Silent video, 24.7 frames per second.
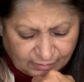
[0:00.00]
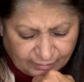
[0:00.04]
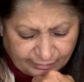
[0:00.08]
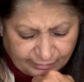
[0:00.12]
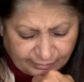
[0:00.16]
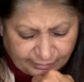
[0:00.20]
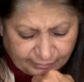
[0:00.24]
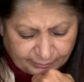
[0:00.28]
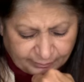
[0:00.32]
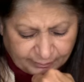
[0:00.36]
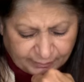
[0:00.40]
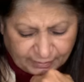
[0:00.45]

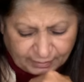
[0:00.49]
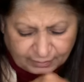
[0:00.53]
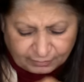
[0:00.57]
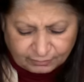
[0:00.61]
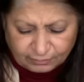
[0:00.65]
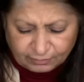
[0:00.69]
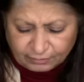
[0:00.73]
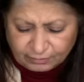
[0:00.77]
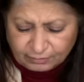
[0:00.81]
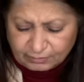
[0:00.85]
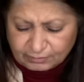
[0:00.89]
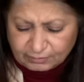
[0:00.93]
Um,
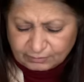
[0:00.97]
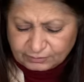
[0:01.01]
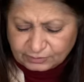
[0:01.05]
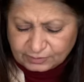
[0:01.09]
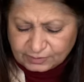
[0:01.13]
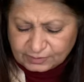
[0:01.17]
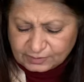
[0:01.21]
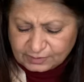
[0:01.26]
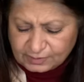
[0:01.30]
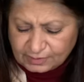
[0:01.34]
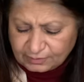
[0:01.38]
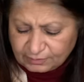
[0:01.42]
let go,
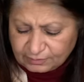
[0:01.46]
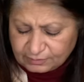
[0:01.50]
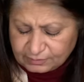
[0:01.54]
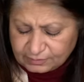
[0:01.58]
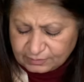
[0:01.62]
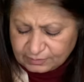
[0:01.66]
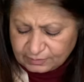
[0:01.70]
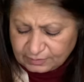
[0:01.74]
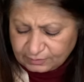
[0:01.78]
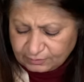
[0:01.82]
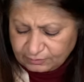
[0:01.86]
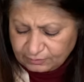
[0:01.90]
just say
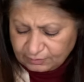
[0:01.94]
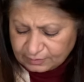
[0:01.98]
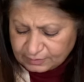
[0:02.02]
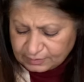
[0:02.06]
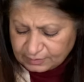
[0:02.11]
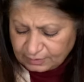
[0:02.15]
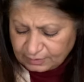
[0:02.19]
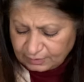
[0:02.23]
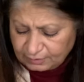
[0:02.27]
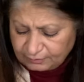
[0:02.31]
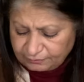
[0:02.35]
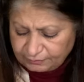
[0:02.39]
to
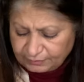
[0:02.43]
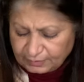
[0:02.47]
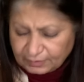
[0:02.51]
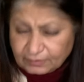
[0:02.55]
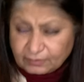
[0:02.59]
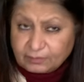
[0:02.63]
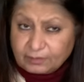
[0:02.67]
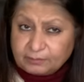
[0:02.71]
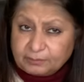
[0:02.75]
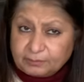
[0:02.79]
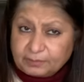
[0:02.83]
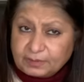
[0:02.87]
yourself,
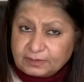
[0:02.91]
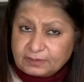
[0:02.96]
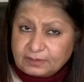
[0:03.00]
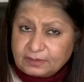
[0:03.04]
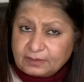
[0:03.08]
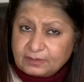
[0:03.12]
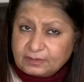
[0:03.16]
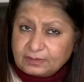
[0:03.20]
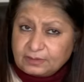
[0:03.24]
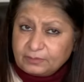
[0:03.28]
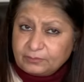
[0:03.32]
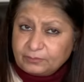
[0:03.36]
like, no, I'm not
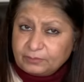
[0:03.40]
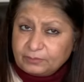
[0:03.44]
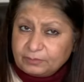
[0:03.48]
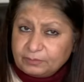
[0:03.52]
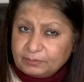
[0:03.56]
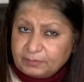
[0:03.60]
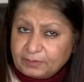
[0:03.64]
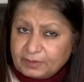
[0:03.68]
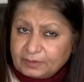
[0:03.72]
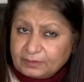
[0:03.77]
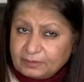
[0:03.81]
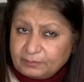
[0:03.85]
angry with
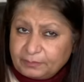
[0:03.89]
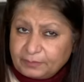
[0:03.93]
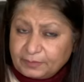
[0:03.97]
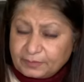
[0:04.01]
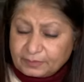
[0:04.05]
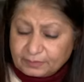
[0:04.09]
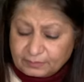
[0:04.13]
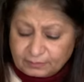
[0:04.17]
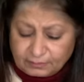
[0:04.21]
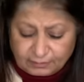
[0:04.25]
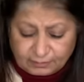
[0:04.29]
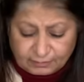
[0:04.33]
my
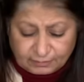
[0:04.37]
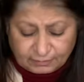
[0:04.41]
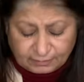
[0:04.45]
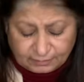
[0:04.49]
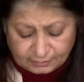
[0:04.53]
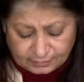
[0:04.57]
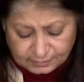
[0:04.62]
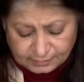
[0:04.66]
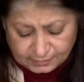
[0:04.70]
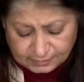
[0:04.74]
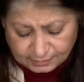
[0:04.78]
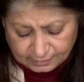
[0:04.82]
partner
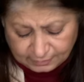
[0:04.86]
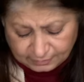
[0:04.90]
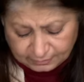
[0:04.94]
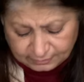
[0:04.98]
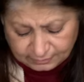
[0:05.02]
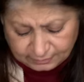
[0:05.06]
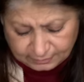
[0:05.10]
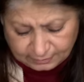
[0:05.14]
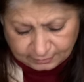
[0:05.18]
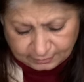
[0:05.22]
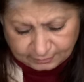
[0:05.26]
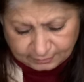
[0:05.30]
at this
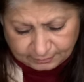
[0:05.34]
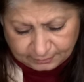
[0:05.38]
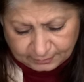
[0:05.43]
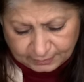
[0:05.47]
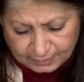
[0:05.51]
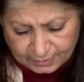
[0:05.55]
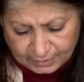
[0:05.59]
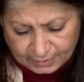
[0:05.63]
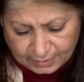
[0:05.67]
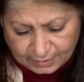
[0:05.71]
current time.